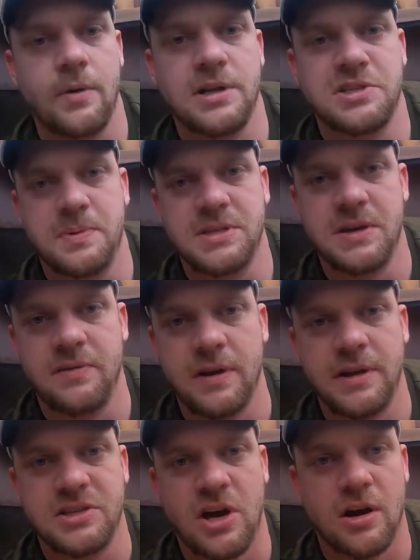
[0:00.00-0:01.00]
wanna
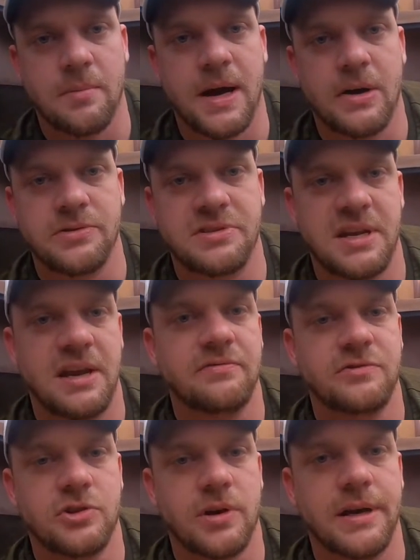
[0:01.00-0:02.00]
specifically talk about
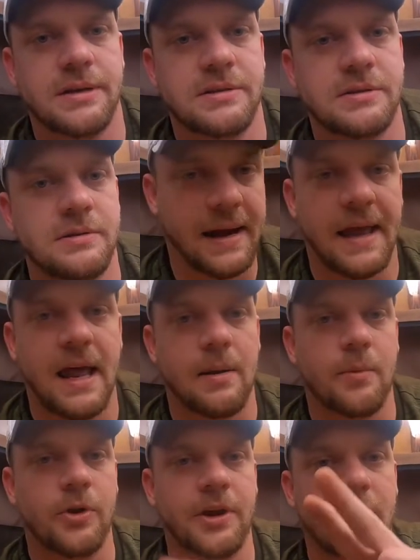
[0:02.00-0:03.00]
safe treats. And again,
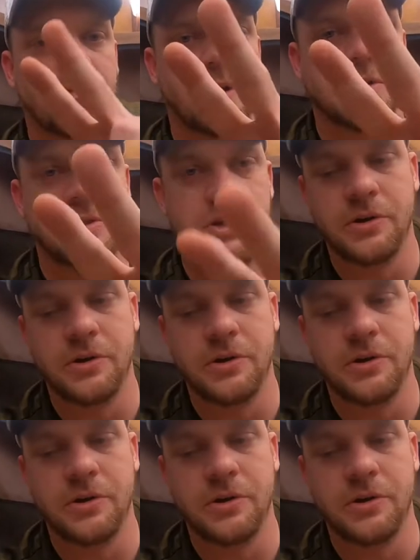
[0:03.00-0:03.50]
I'm only covering